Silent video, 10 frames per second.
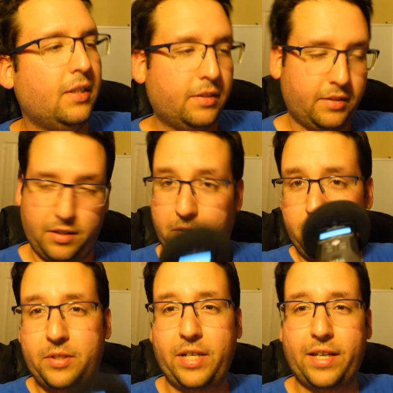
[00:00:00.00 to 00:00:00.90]
So
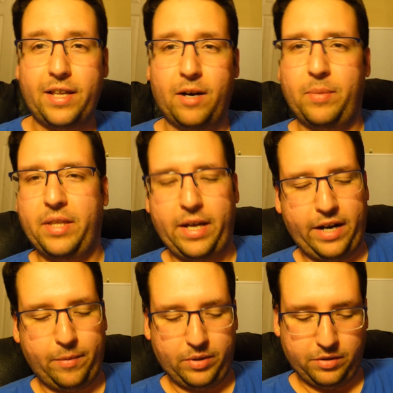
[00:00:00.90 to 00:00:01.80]
mistake there, but that
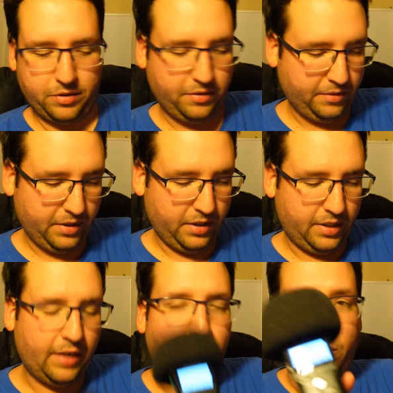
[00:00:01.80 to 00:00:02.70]
happens.
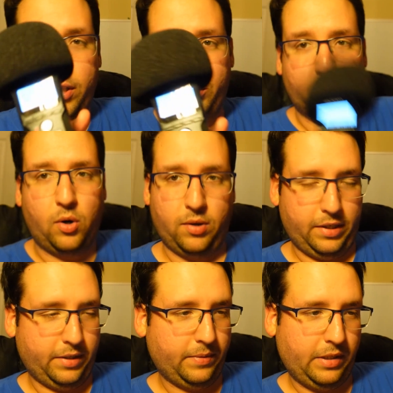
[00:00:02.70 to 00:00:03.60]
Even while it's
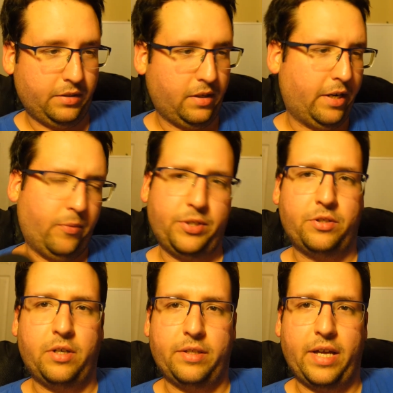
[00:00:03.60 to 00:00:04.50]
rolling, because later I would
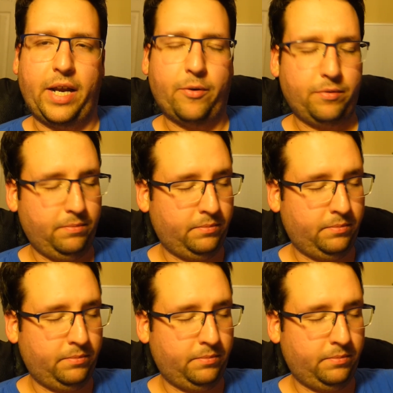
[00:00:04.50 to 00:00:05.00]
just cut that out.